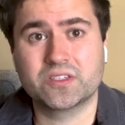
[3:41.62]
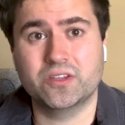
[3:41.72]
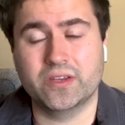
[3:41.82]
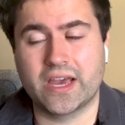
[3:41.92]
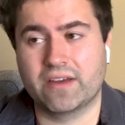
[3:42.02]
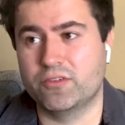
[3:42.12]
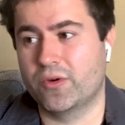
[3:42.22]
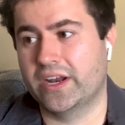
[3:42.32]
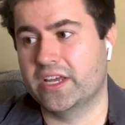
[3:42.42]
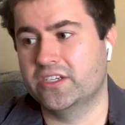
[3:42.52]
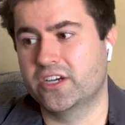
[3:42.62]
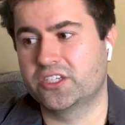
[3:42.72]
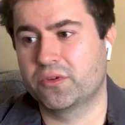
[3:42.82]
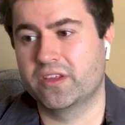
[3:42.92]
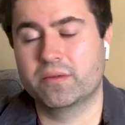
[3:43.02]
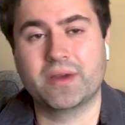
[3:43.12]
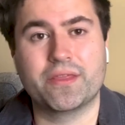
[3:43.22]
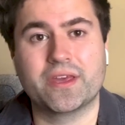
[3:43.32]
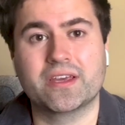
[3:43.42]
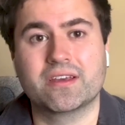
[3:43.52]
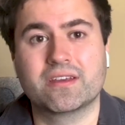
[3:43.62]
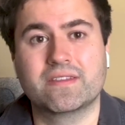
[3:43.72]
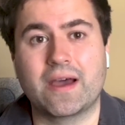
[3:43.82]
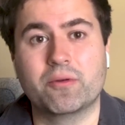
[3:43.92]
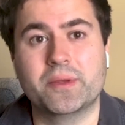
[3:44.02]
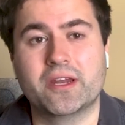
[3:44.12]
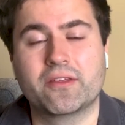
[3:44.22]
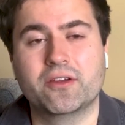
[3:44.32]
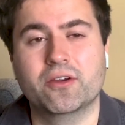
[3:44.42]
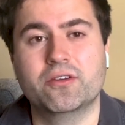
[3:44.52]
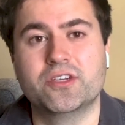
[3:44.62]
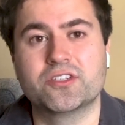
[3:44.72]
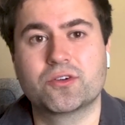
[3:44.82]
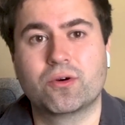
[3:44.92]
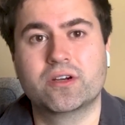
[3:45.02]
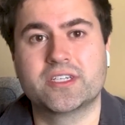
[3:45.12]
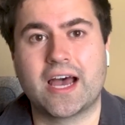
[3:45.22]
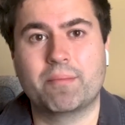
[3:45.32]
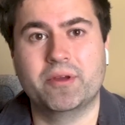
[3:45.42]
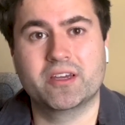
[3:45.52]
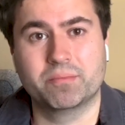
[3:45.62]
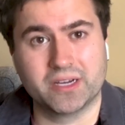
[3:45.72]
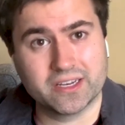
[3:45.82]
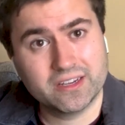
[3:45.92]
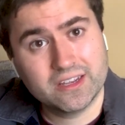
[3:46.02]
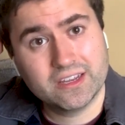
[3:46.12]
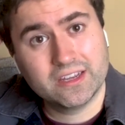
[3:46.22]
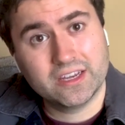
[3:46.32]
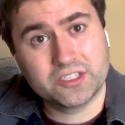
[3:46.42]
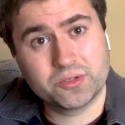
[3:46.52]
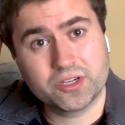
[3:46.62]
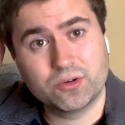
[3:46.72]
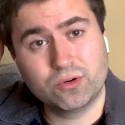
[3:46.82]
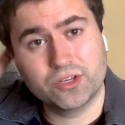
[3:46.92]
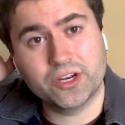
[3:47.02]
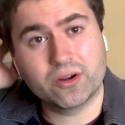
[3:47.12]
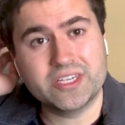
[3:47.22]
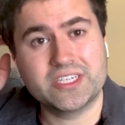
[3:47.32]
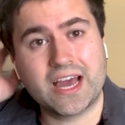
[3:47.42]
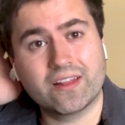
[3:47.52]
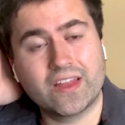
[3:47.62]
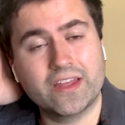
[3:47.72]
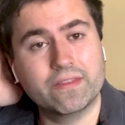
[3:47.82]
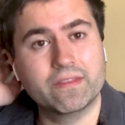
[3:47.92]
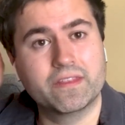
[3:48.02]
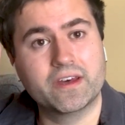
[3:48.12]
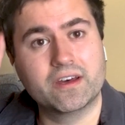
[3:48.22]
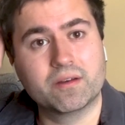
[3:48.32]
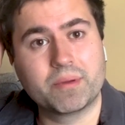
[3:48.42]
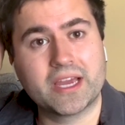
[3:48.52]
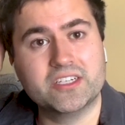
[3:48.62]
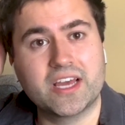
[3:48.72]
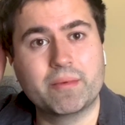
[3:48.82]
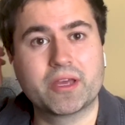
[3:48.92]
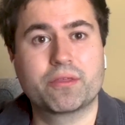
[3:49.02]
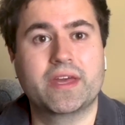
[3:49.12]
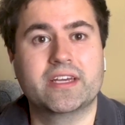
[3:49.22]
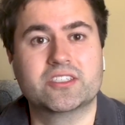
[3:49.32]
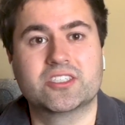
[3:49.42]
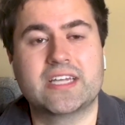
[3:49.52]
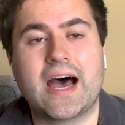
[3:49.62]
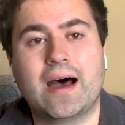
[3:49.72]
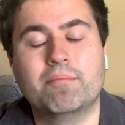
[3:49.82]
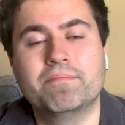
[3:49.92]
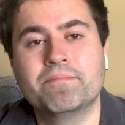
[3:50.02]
Yeah, if you want to get in touch with him, I think that would be another good Discord topic, but it's really cool. You know, he's not letting the pandemic thing stop